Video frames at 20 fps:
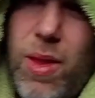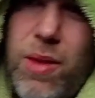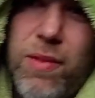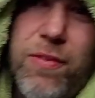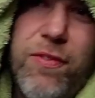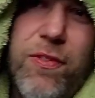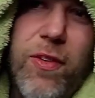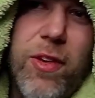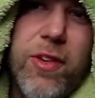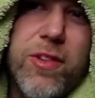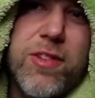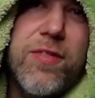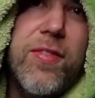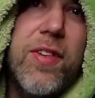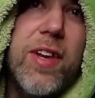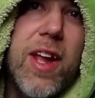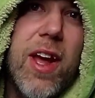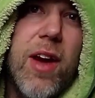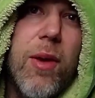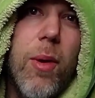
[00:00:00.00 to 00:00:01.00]
First
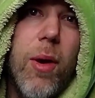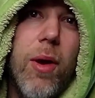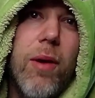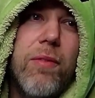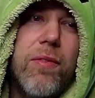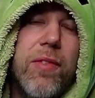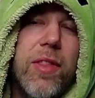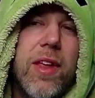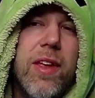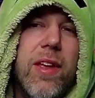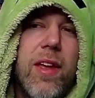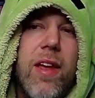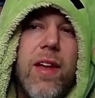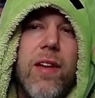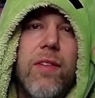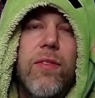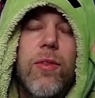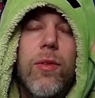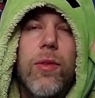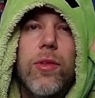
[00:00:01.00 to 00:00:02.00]
video of the
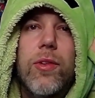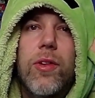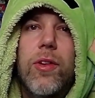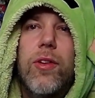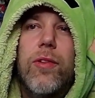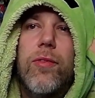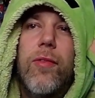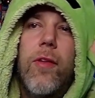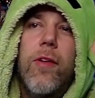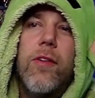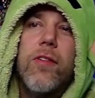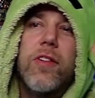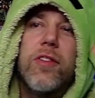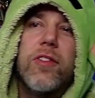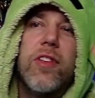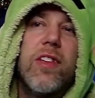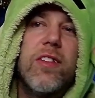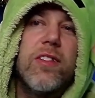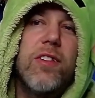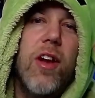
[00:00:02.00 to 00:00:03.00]
year for the Nerd
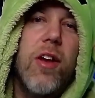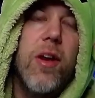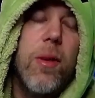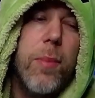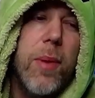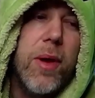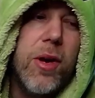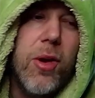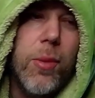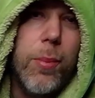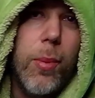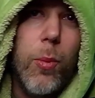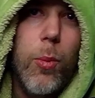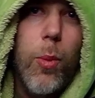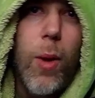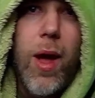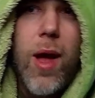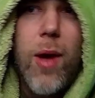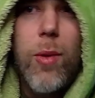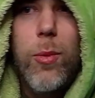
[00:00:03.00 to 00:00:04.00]
Theorist is going to pick up
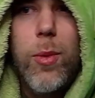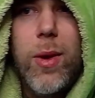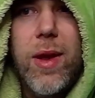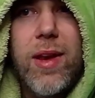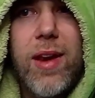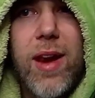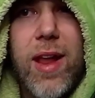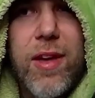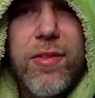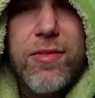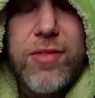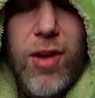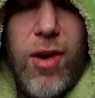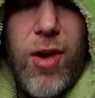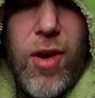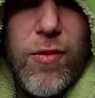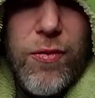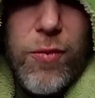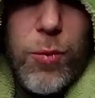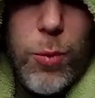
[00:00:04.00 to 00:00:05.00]
where we left
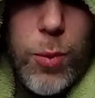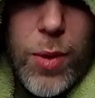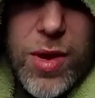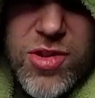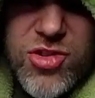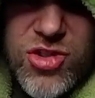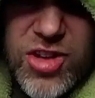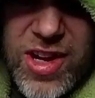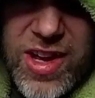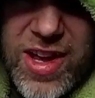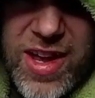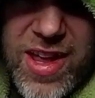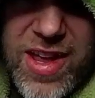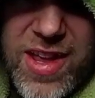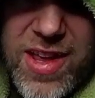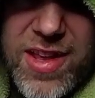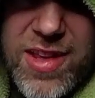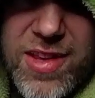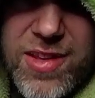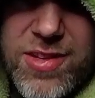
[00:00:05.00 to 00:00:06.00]
off, which
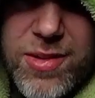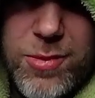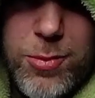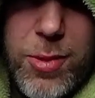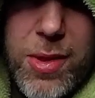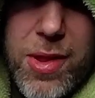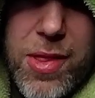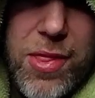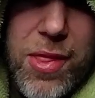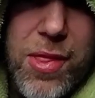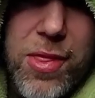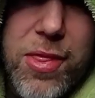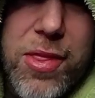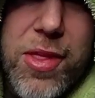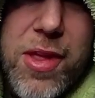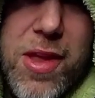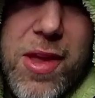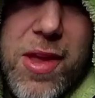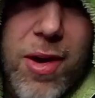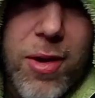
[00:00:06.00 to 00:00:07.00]
is with
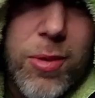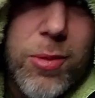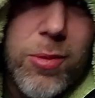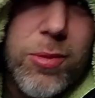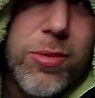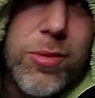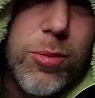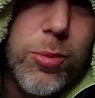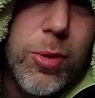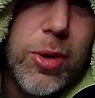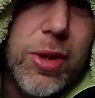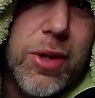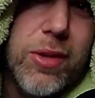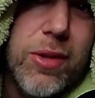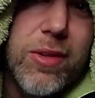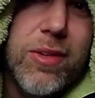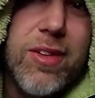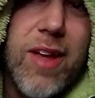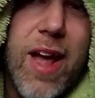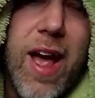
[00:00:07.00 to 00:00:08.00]
the old
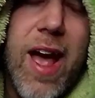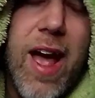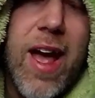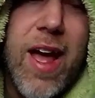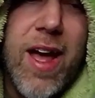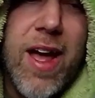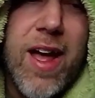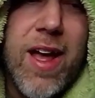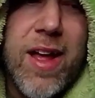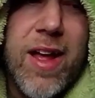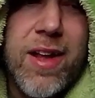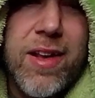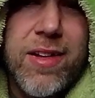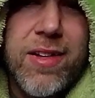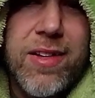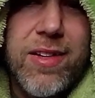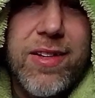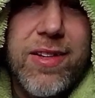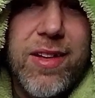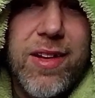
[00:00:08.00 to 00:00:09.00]
world
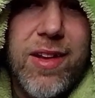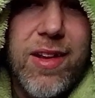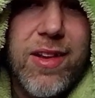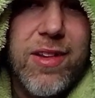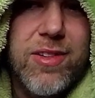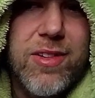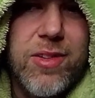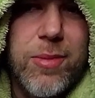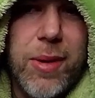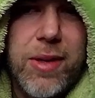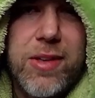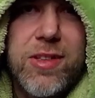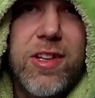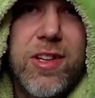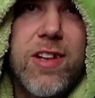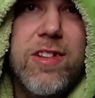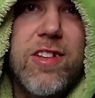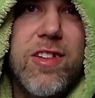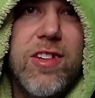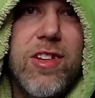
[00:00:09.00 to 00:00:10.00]
and some
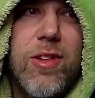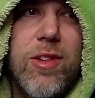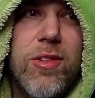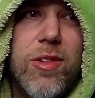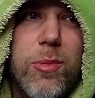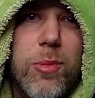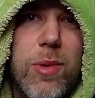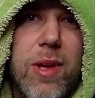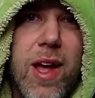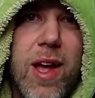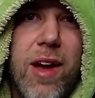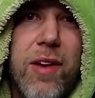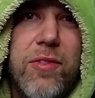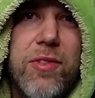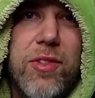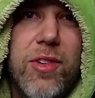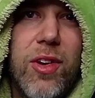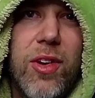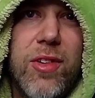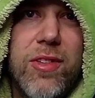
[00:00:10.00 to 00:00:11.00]
exciting news that we
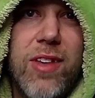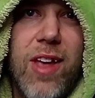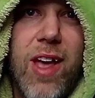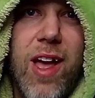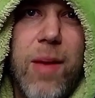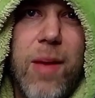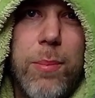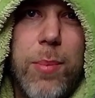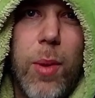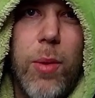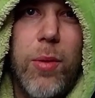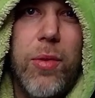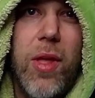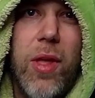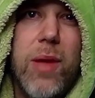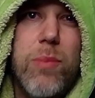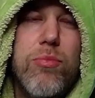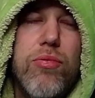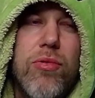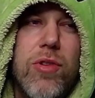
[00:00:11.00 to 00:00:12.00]
have got both
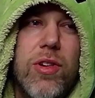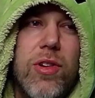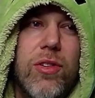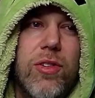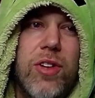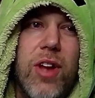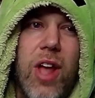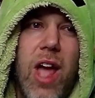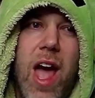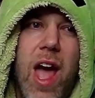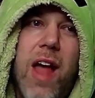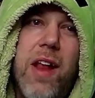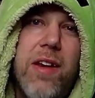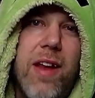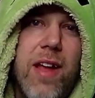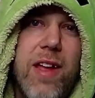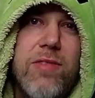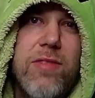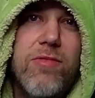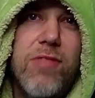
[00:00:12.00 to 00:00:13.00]
a pre-order and
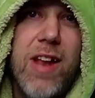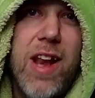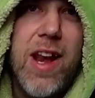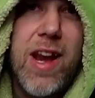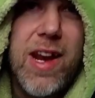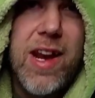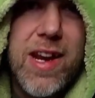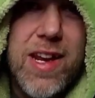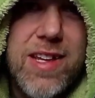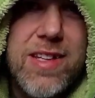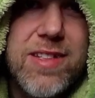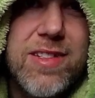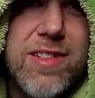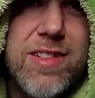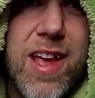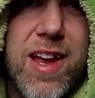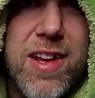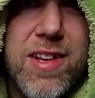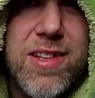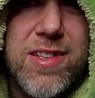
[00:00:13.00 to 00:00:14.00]
a release
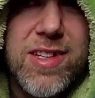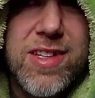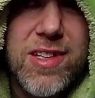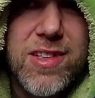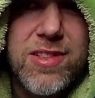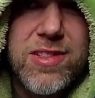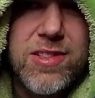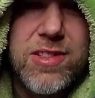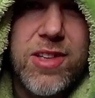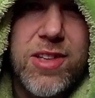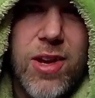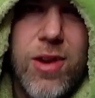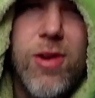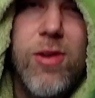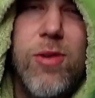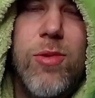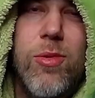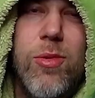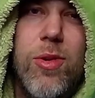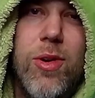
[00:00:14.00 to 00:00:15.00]
date.
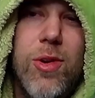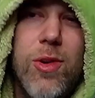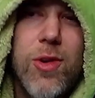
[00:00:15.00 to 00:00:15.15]
So,